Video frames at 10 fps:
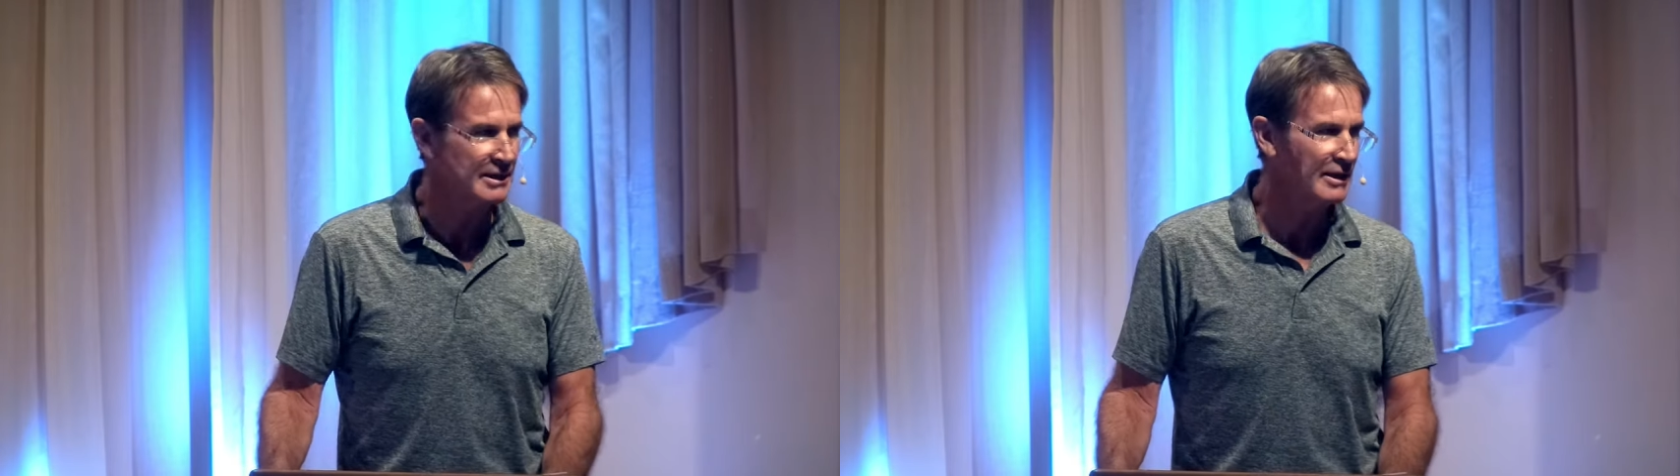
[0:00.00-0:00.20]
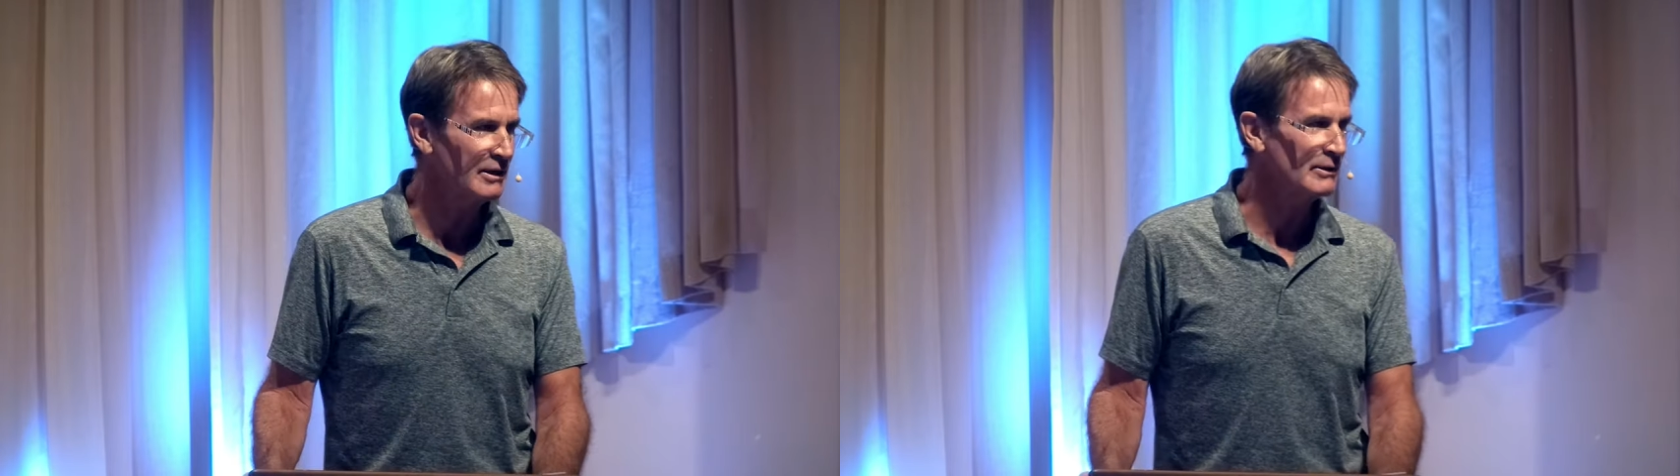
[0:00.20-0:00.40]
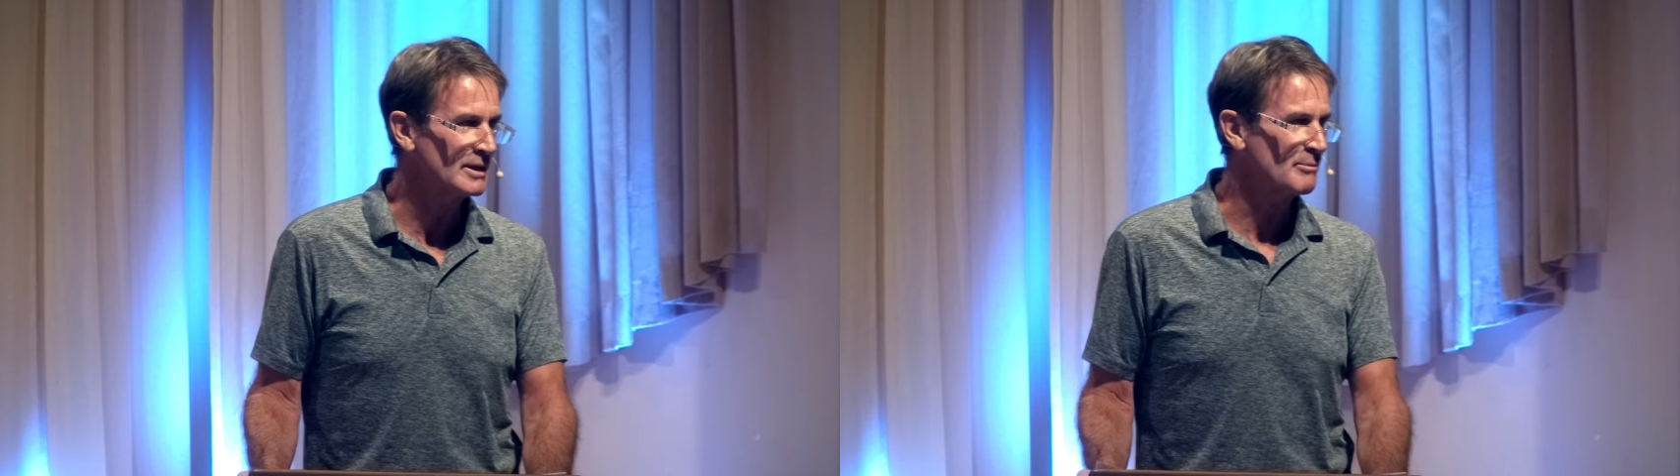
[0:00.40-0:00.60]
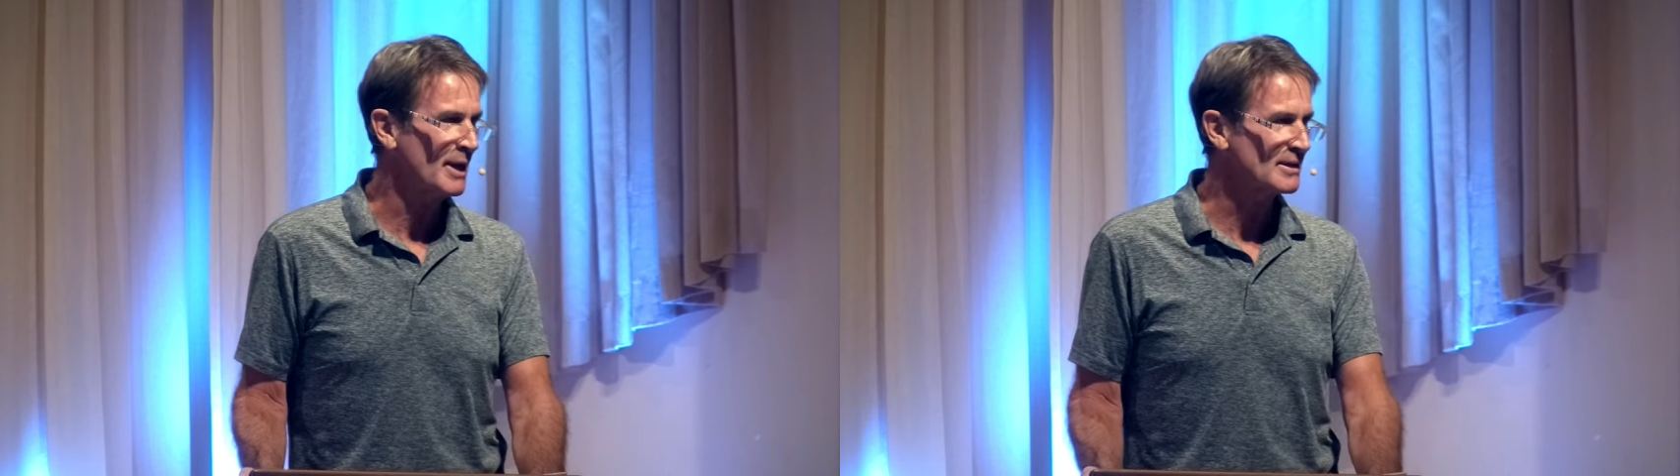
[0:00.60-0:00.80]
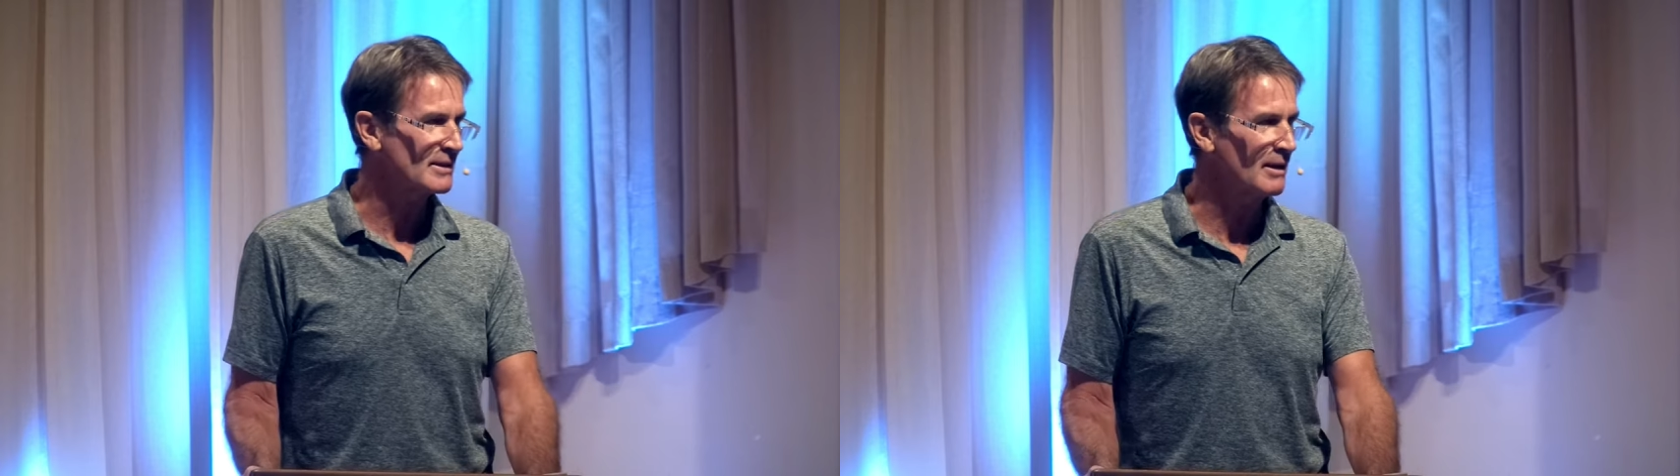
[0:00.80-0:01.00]
to you as
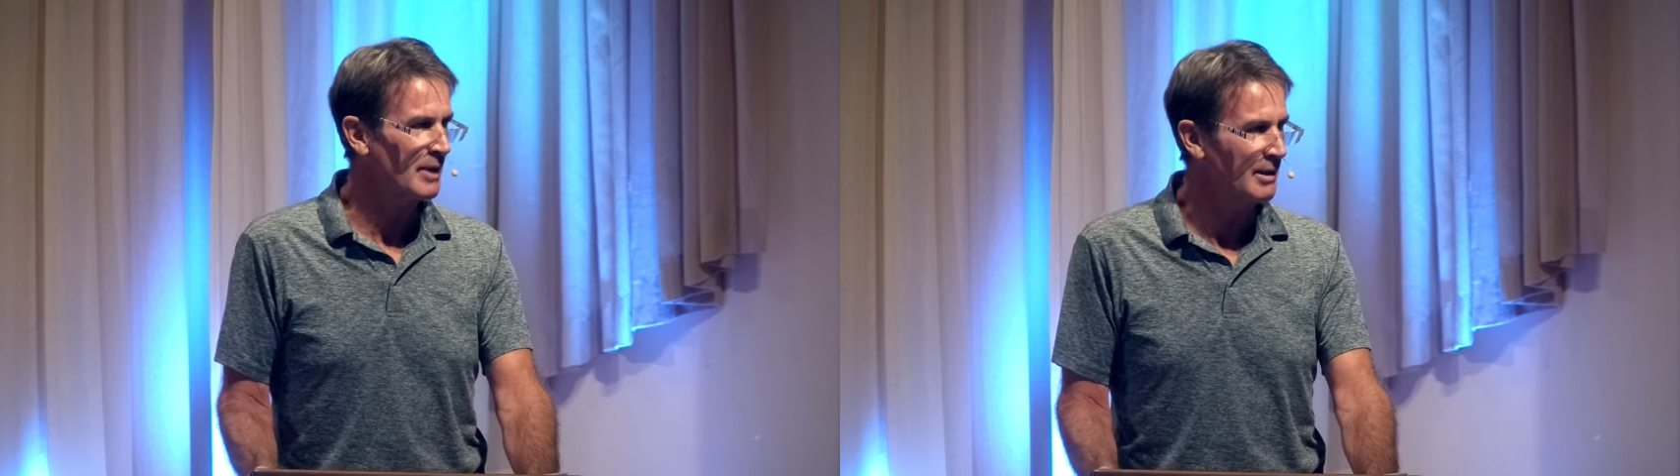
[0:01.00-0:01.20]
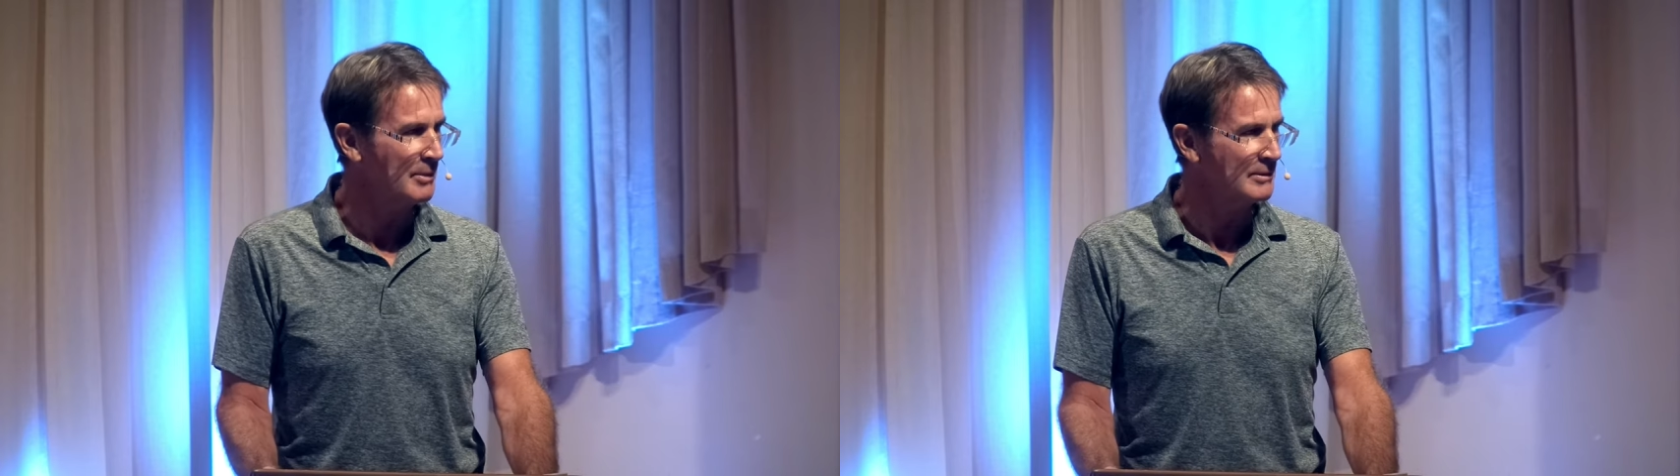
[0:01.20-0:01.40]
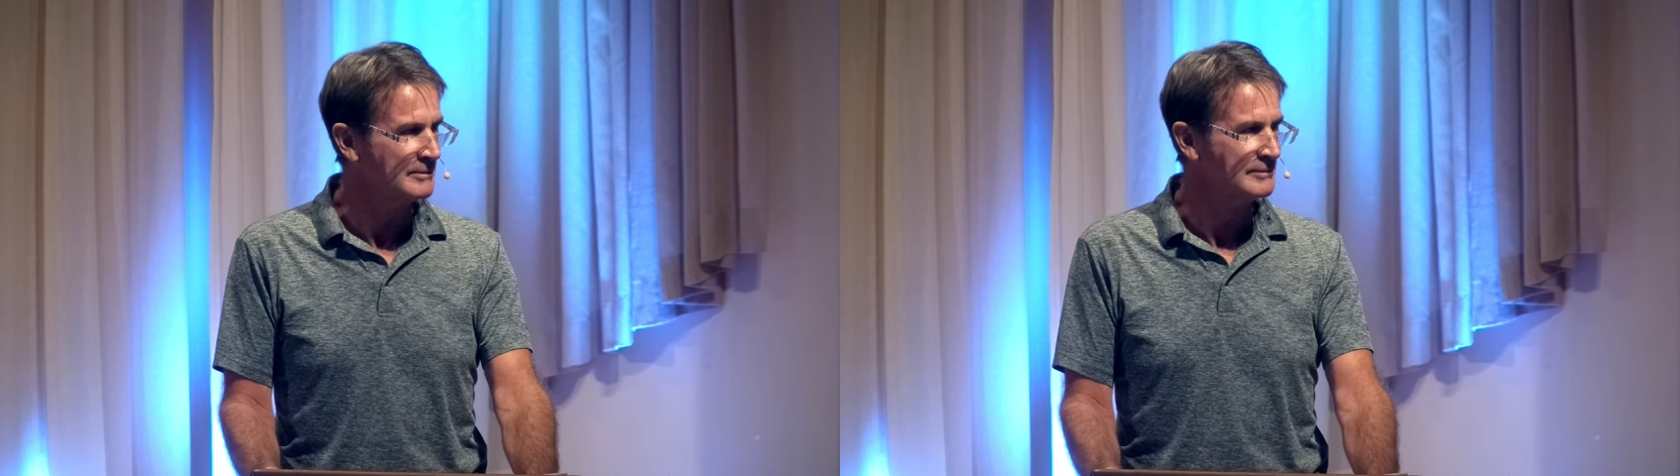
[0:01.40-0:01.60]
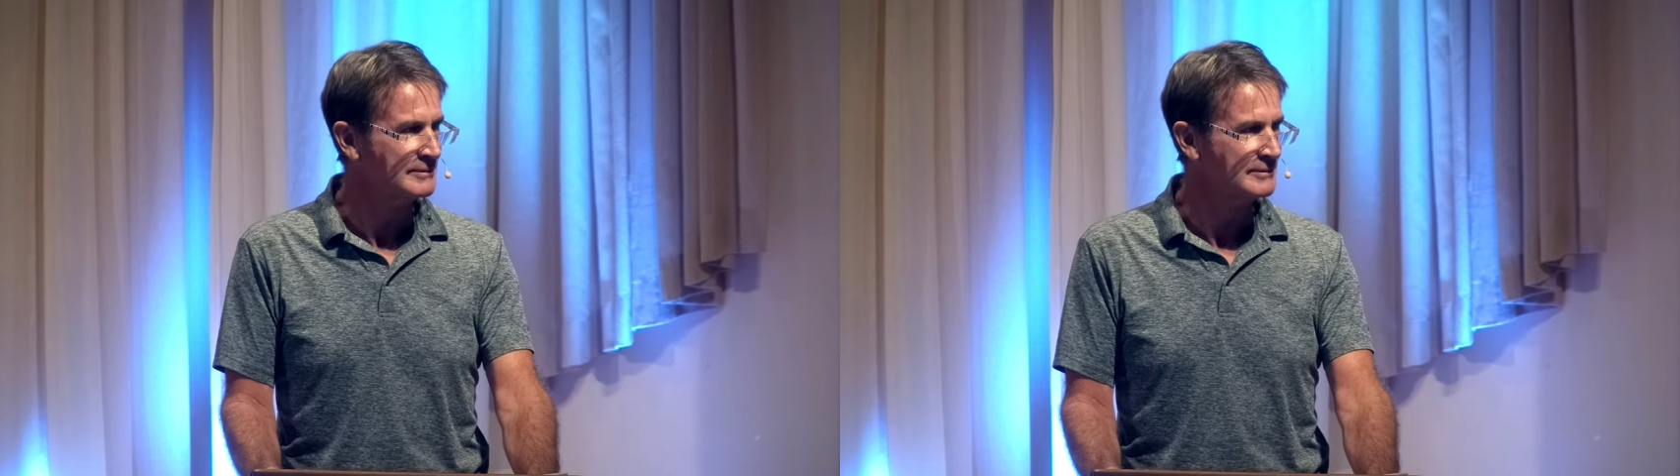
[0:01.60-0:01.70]
best I'm able.